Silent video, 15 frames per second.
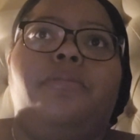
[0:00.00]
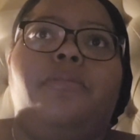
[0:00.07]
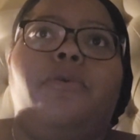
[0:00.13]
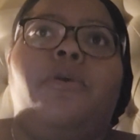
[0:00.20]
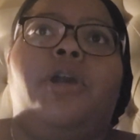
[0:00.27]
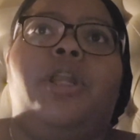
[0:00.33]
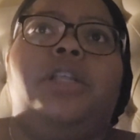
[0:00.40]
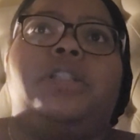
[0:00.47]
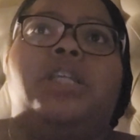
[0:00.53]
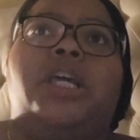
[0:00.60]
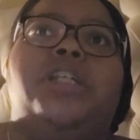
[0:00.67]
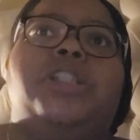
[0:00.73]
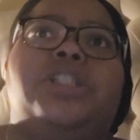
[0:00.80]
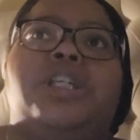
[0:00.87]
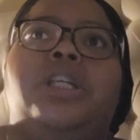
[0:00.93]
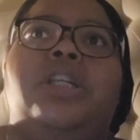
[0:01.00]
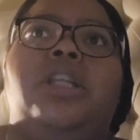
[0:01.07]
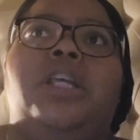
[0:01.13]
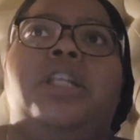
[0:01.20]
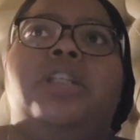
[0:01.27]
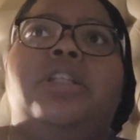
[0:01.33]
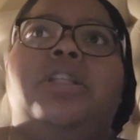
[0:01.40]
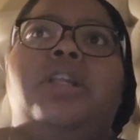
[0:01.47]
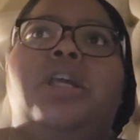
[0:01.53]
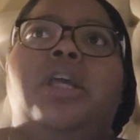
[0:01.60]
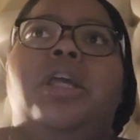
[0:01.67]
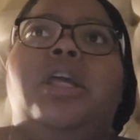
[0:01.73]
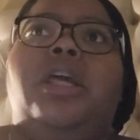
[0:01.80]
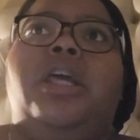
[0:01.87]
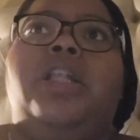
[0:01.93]
organization,
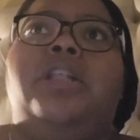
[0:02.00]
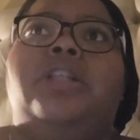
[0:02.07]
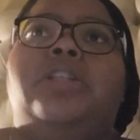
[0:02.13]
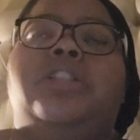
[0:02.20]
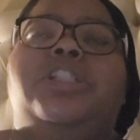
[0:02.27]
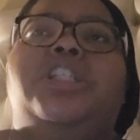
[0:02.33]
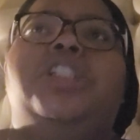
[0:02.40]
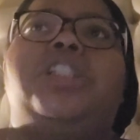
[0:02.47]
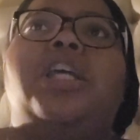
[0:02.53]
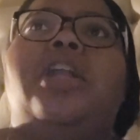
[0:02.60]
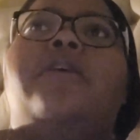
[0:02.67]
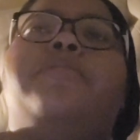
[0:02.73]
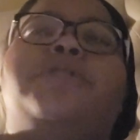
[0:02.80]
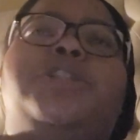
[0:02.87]
and she set up